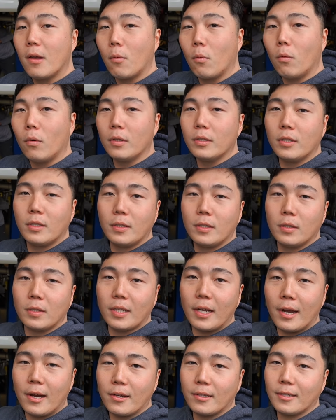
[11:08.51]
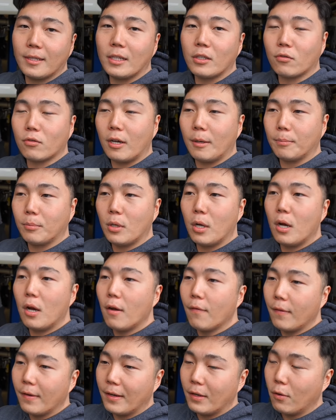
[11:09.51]
once the tires get dropped
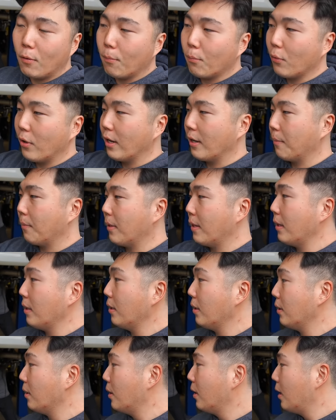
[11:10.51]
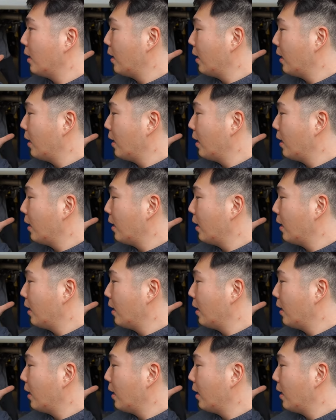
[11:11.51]
off and he'll bring them here.